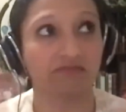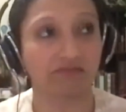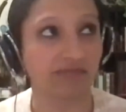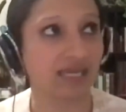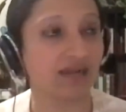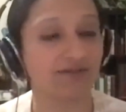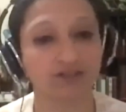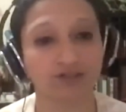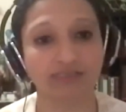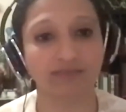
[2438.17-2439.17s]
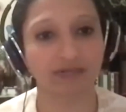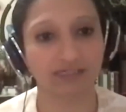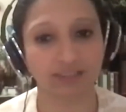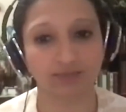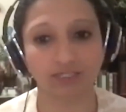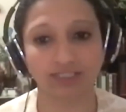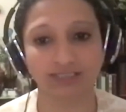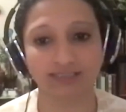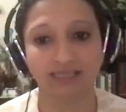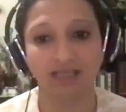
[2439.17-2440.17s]
may have two similar
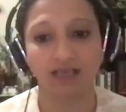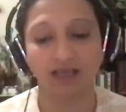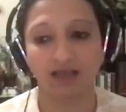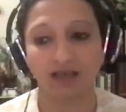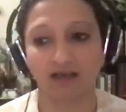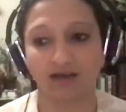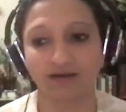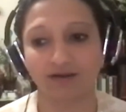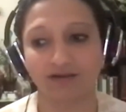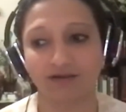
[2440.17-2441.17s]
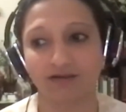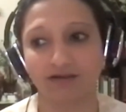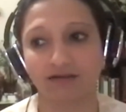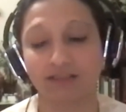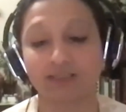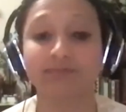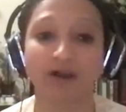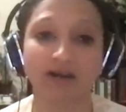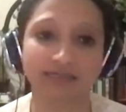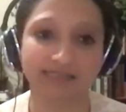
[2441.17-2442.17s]
situations uh,
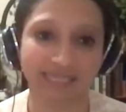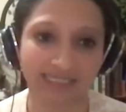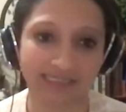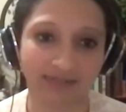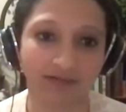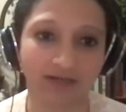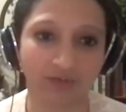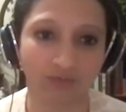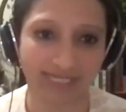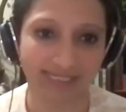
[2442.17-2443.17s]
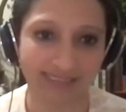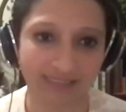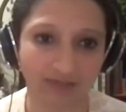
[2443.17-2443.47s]
responds in similar ways.